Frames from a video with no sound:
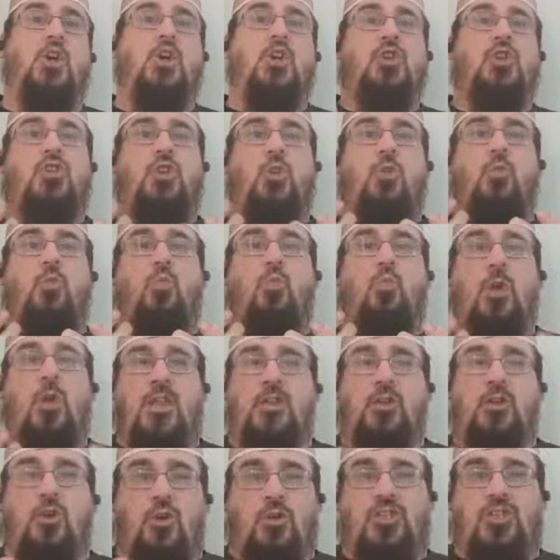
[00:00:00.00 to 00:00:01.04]
So
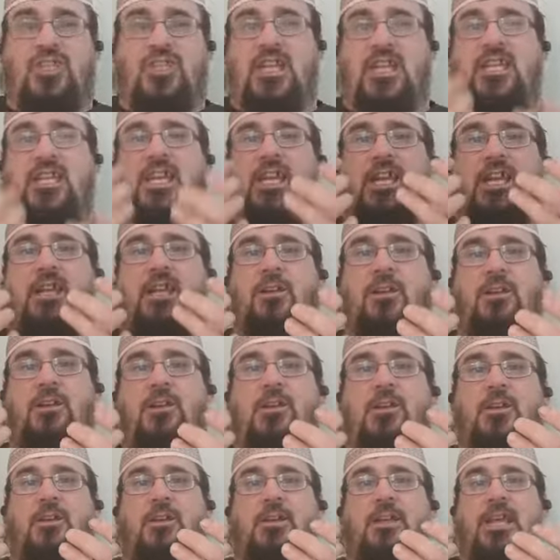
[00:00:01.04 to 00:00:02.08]
when you're sticking
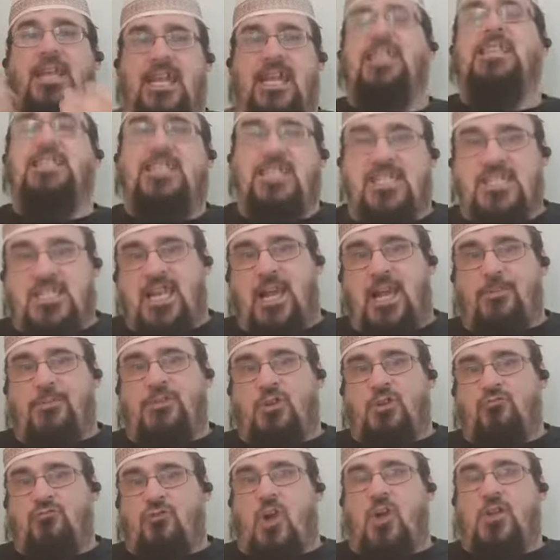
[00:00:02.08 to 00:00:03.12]

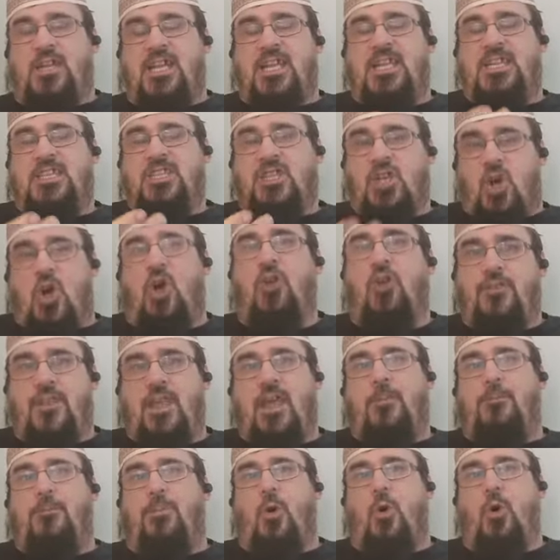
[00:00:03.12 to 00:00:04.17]
interceptor rockets on
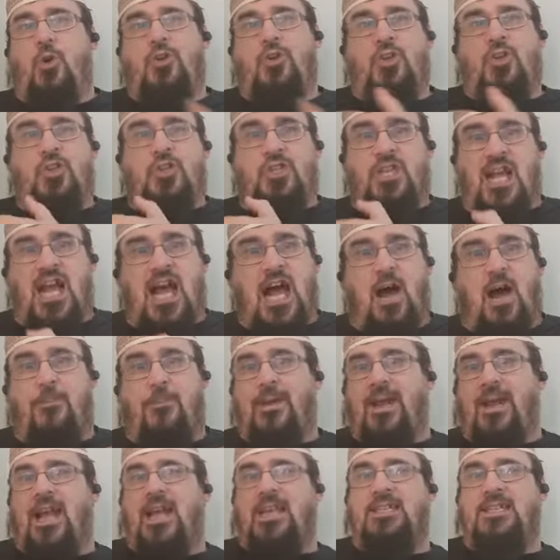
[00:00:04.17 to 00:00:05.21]
their borders,
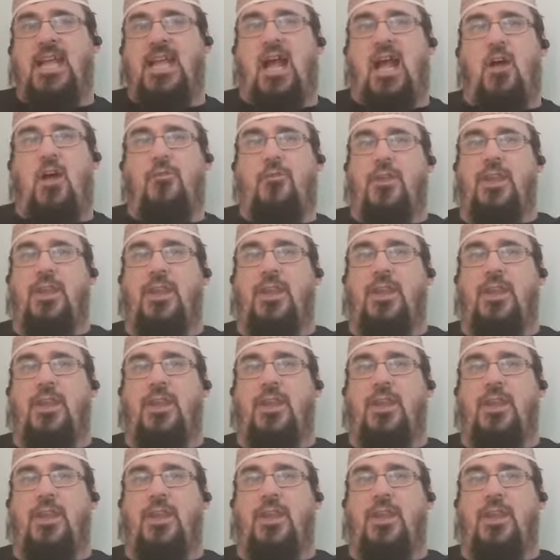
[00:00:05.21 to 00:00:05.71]
up and down the